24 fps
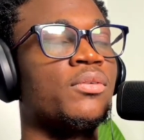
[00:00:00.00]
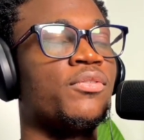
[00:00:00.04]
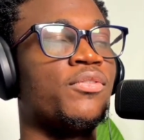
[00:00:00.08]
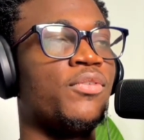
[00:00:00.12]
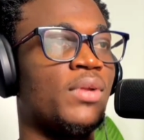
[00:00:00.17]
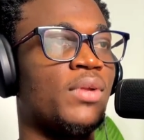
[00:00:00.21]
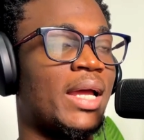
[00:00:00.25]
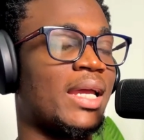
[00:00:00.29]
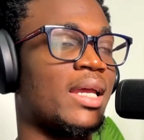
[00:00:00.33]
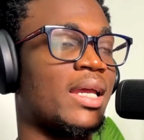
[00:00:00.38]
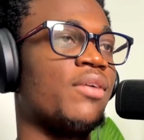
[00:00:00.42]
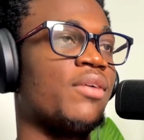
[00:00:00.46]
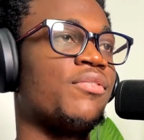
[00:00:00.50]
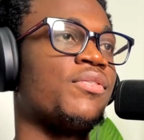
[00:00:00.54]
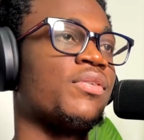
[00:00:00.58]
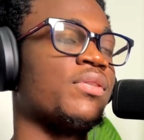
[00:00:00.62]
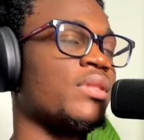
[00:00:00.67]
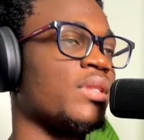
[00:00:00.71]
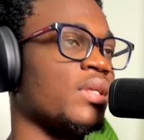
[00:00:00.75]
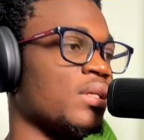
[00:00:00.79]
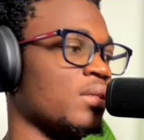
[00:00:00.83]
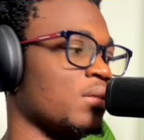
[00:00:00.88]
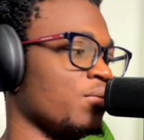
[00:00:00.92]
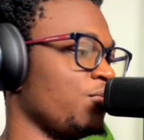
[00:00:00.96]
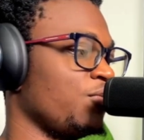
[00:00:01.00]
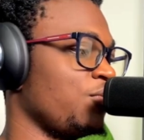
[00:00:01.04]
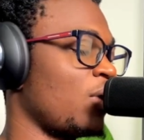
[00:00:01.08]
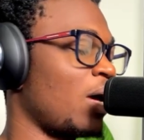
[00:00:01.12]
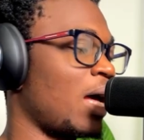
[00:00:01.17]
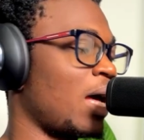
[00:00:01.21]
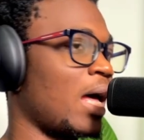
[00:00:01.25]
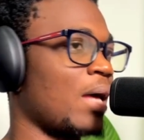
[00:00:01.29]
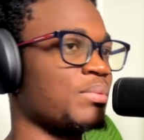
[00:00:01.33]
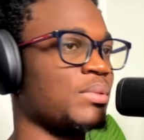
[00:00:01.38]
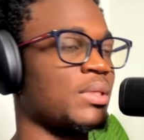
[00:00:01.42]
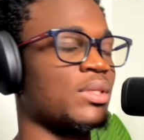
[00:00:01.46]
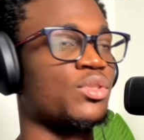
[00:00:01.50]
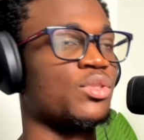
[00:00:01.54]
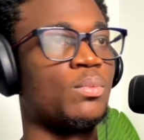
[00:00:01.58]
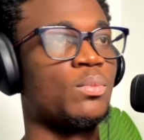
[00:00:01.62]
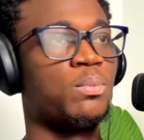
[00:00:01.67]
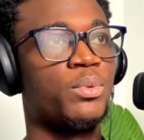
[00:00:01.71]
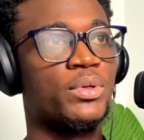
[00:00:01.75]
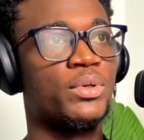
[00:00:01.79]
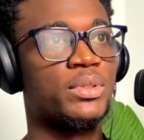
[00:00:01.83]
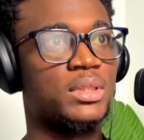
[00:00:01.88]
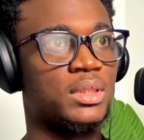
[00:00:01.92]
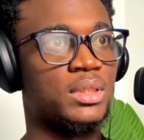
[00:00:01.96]
for like everything for apps that
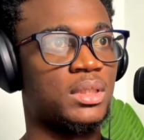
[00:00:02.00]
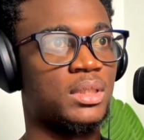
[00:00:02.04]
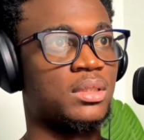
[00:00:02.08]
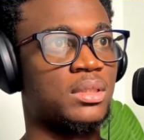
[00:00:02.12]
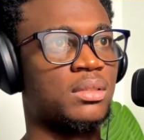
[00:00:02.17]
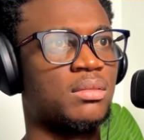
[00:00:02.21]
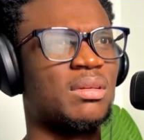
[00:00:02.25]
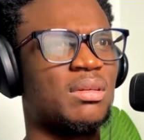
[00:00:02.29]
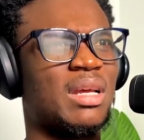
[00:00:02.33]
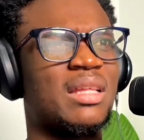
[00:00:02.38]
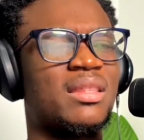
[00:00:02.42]
support it.